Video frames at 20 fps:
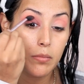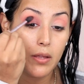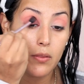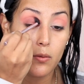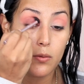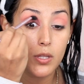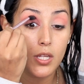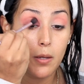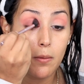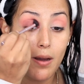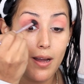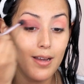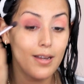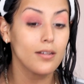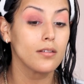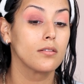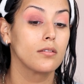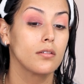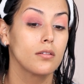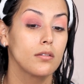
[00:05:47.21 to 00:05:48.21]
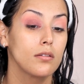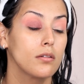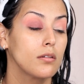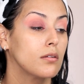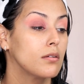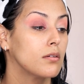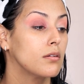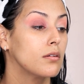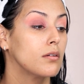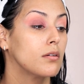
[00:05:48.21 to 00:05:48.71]
¿a dónde va?
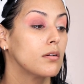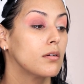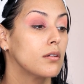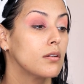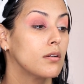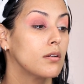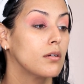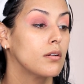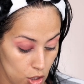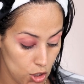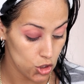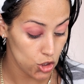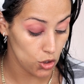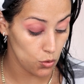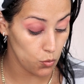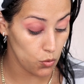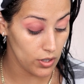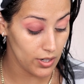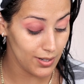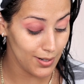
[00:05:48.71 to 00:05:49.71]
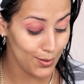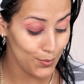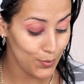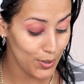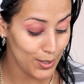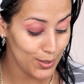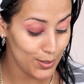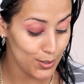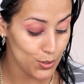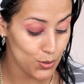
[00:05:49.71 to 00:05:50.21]
So we're gonna
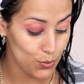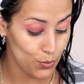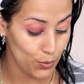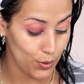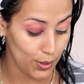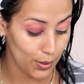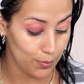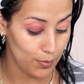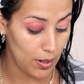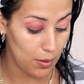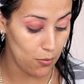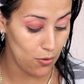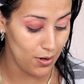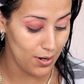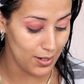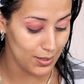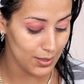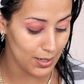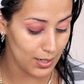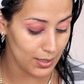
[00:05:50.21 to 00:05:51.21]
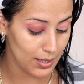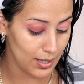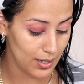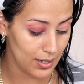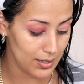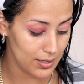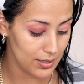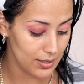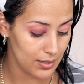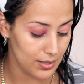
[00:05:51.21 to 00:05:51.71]
make this work. Vamos a
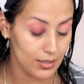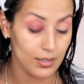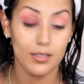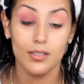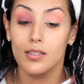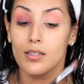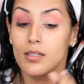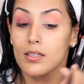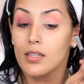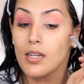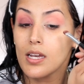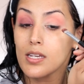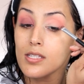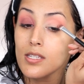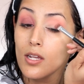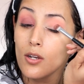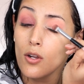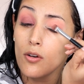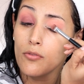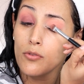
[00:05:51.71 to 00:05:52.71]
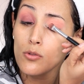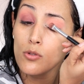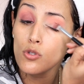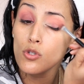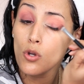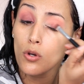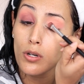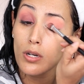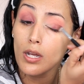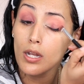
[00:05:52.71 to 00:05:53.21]
tratar de hacerlo
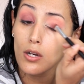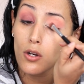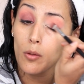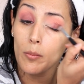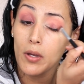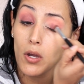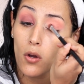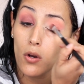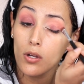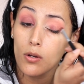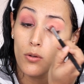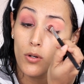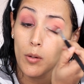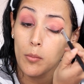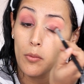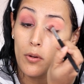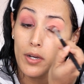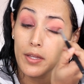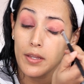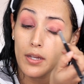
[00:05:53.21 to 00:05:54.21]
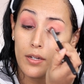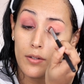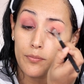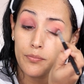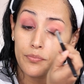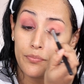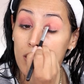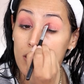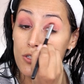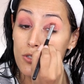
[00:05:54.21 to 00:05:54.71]
funcionar lo mejor que uno pueda.
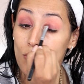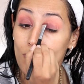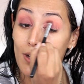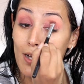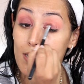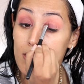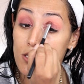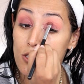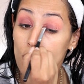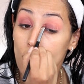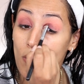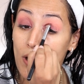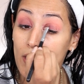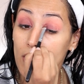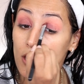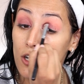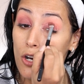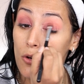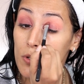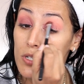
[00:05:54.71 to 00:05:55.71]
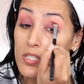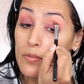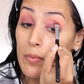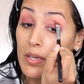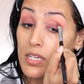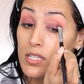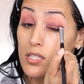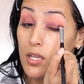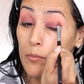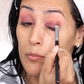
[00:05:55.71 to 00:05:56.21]
Because you guys know I can always
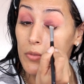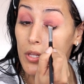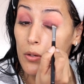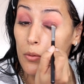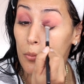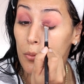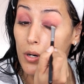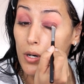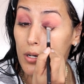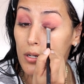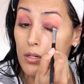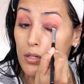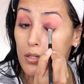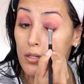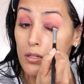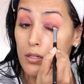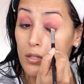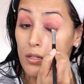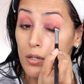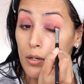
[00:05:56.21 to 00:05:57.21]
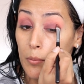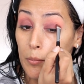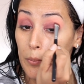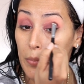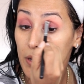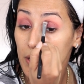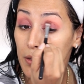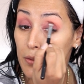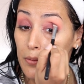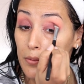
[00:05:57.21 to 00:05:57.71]
make something work.
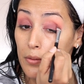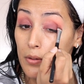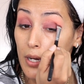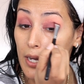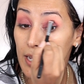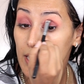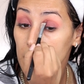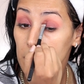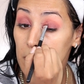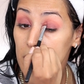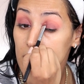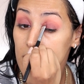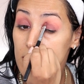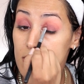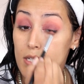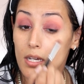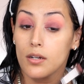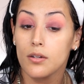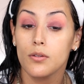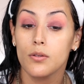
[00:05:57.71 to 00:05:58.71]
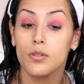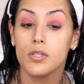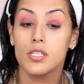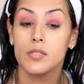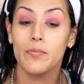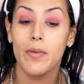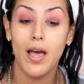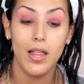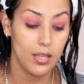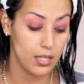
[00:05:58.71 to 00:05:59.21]
Pero I am gonna tell you this
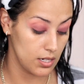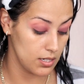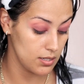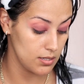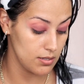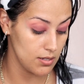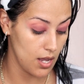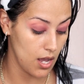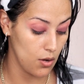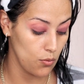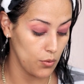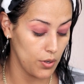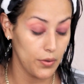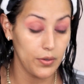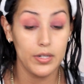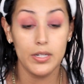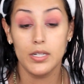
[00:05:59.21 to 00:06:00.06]
palette is not where